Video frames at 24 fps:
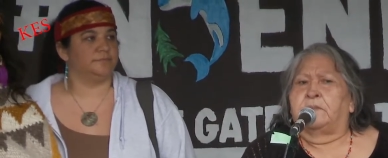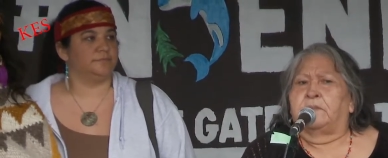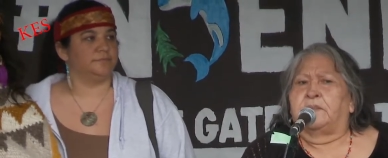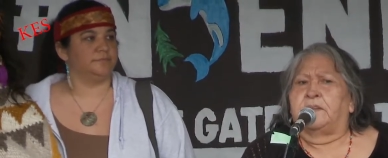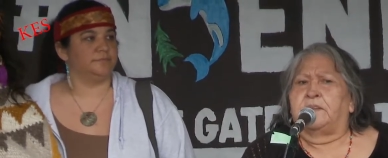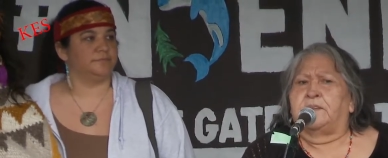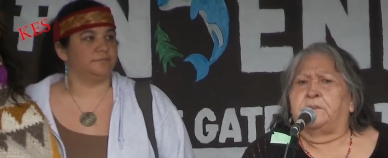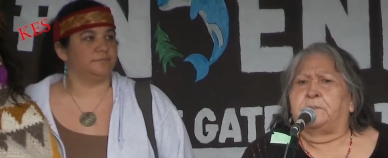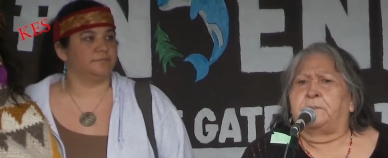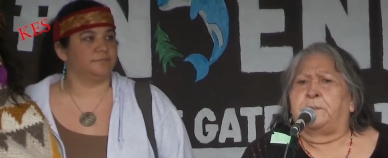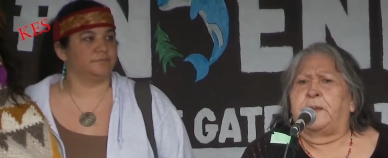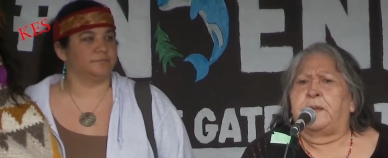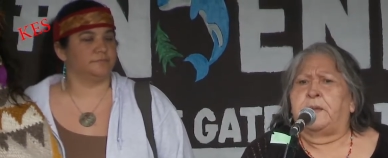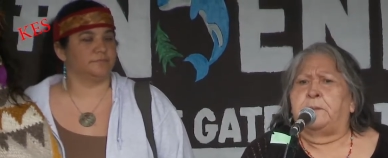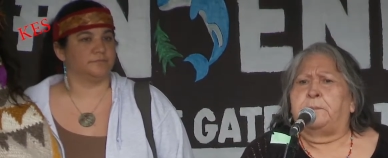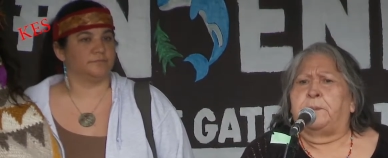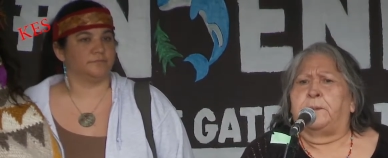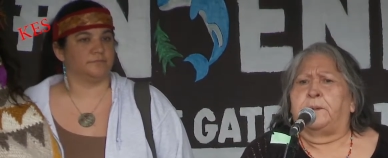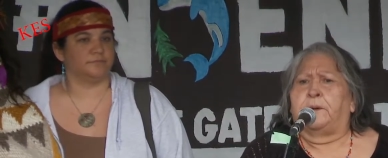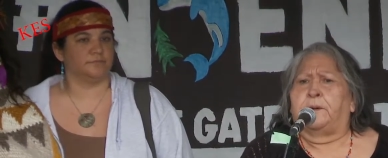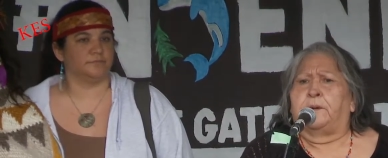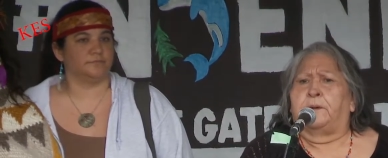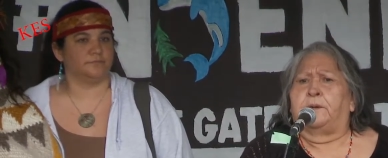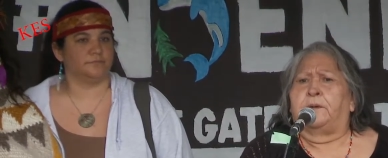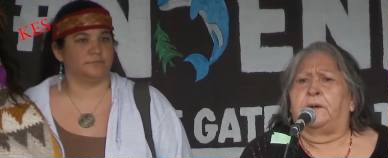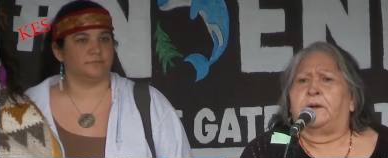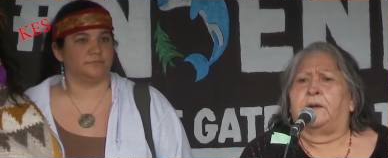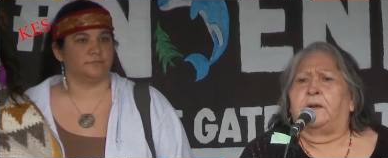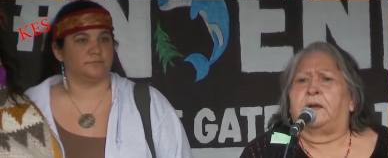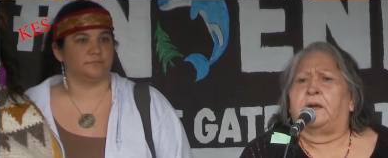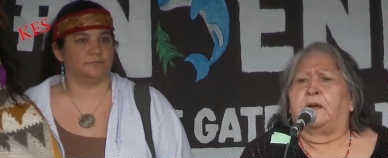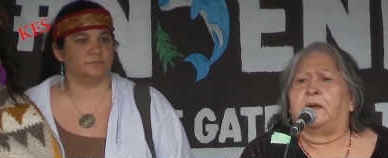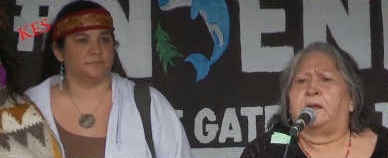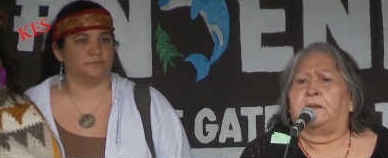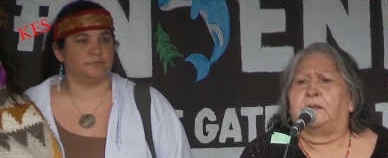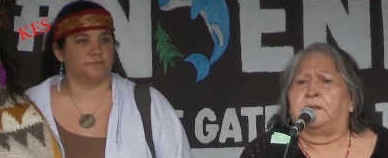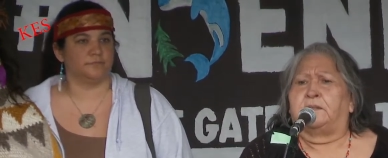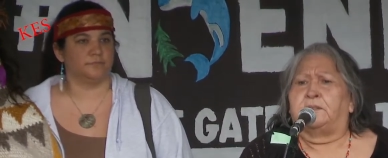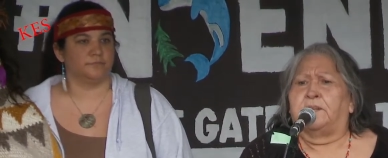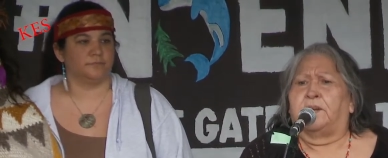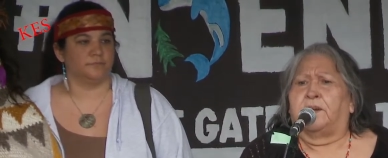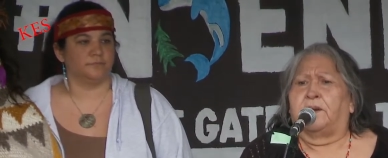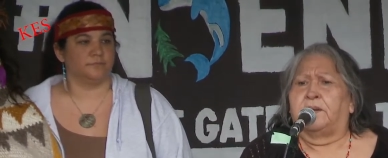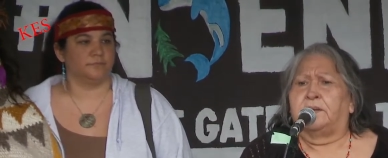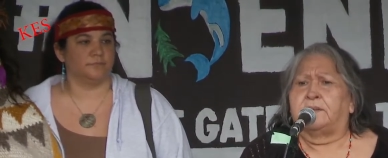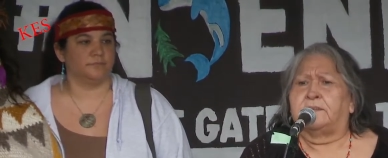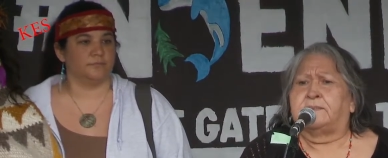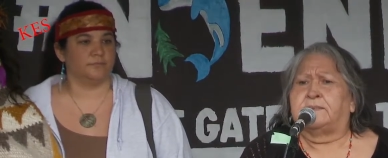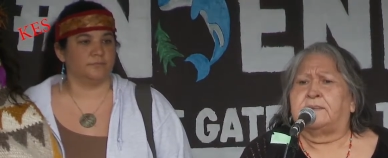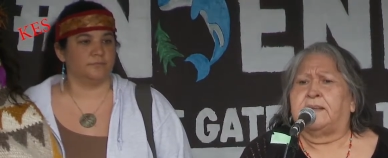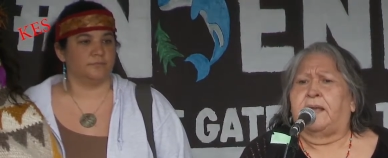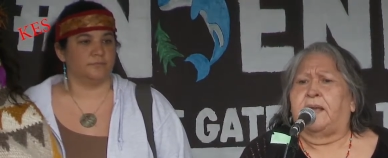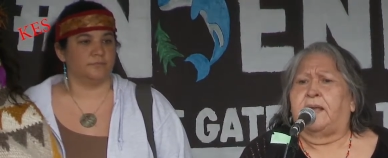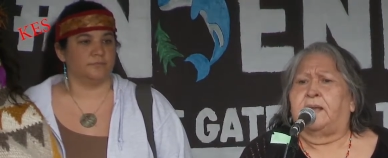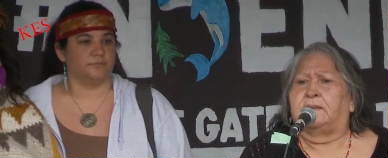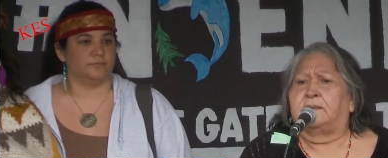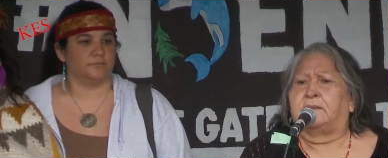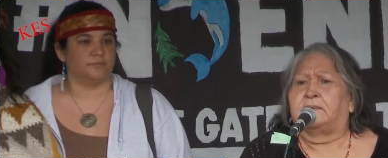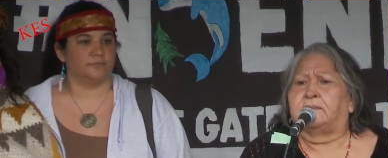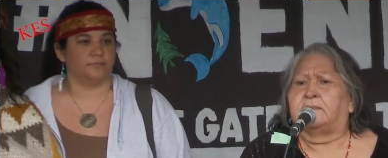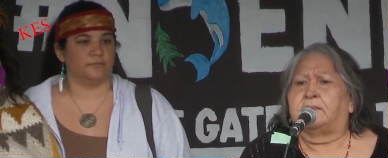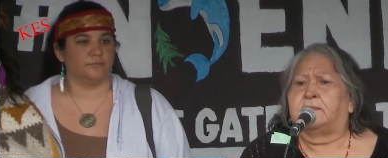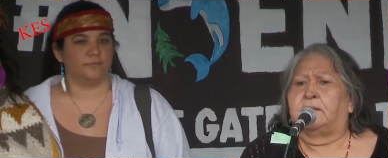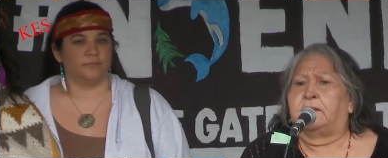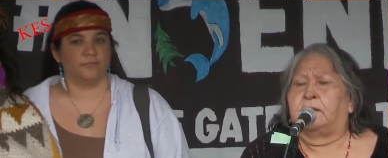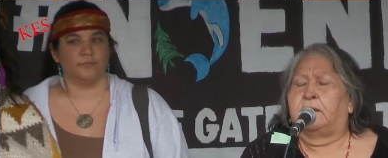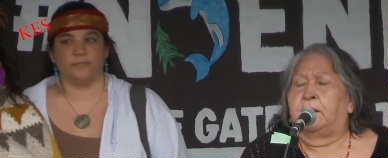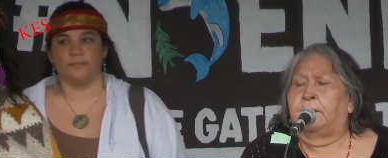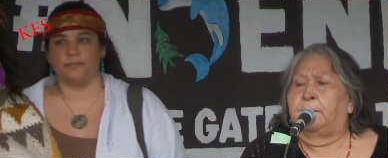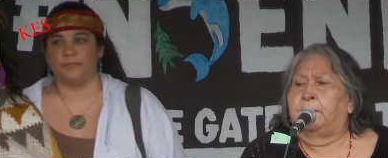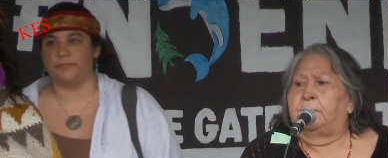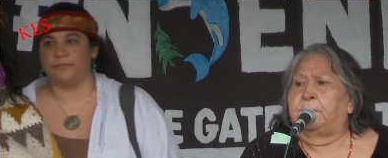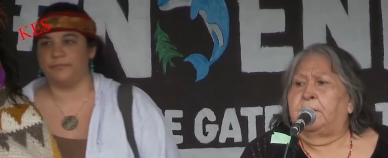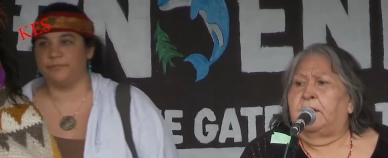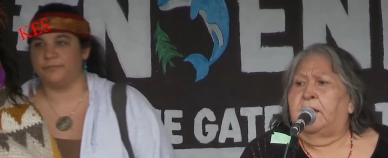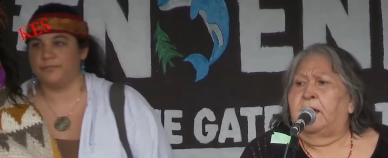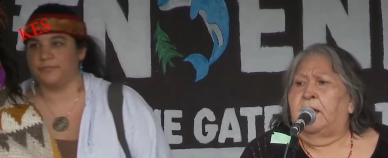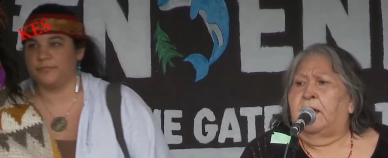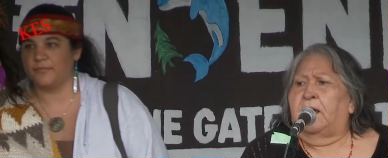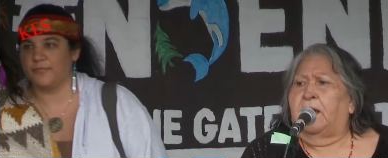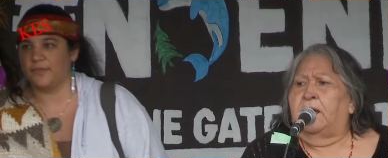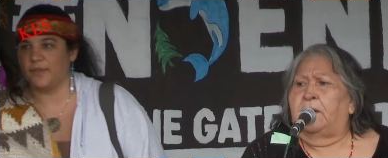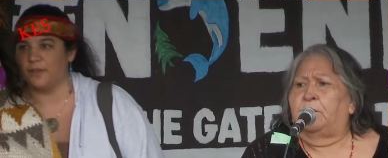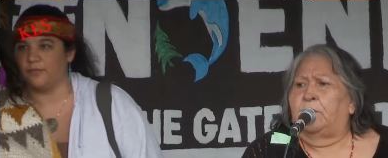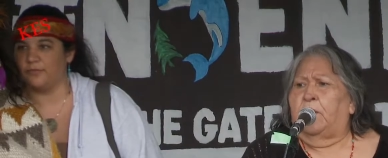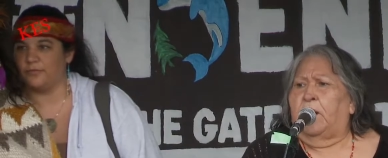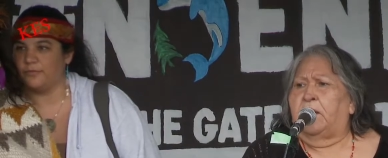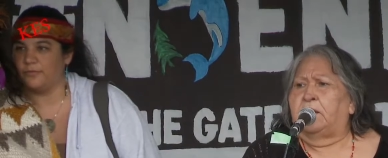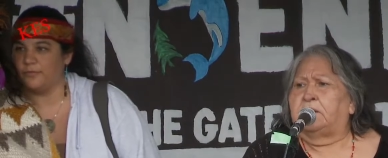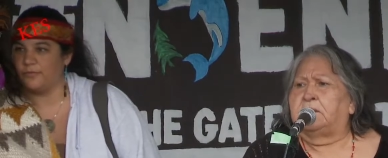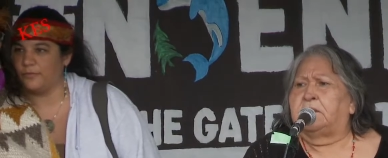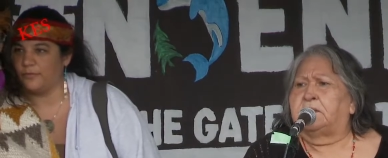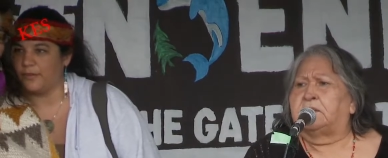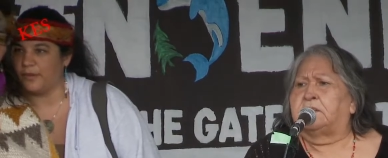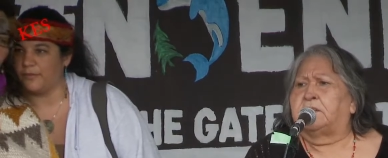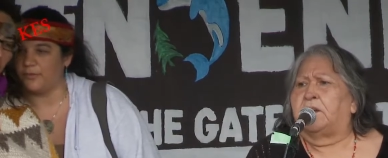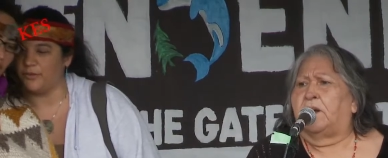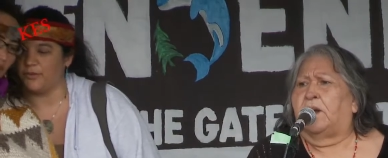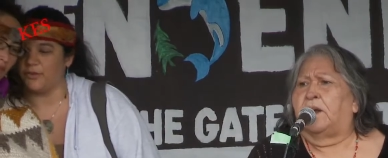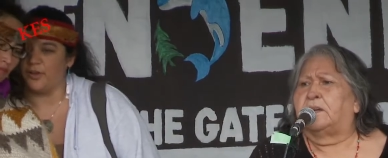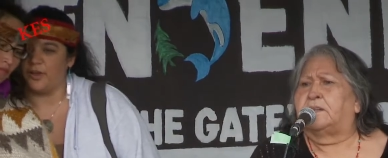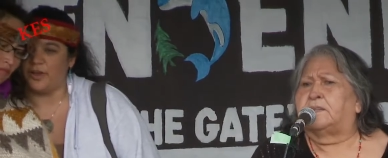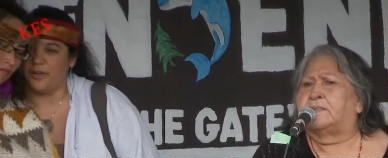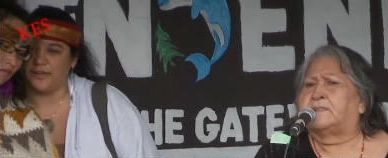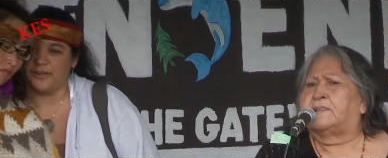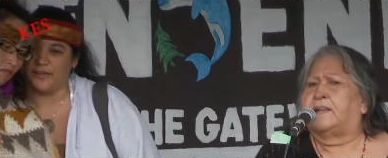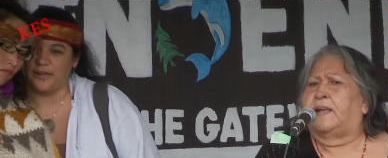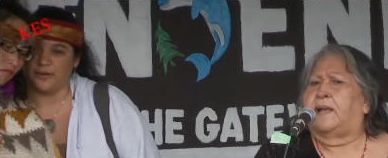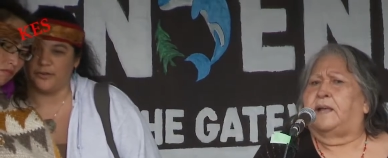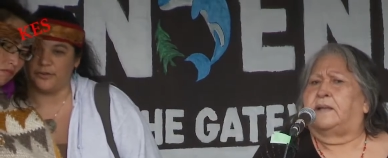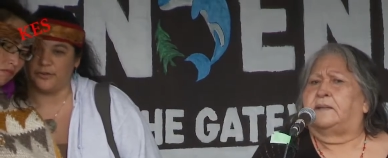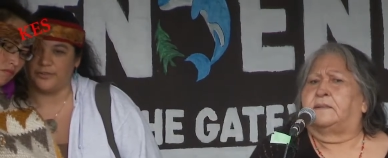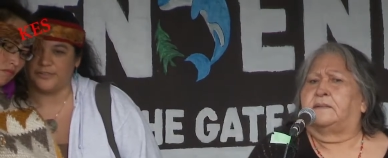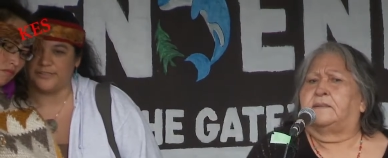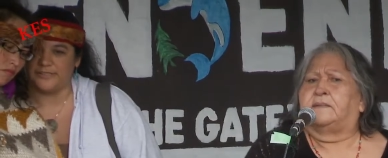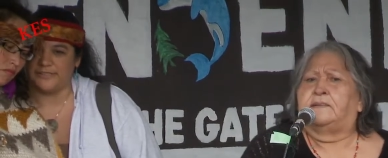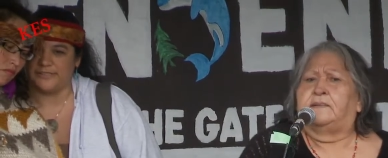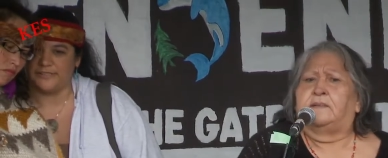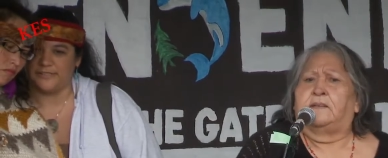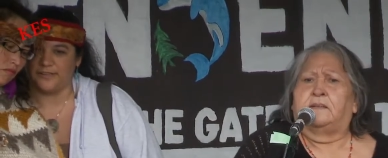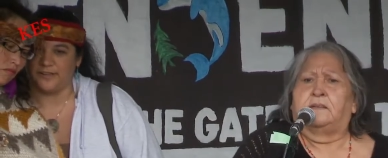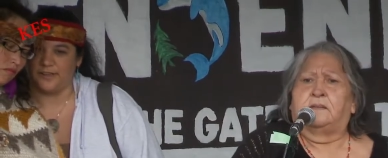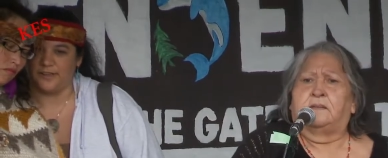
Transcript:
Speaker 1: these people on the tar sands, I walked the tar sands.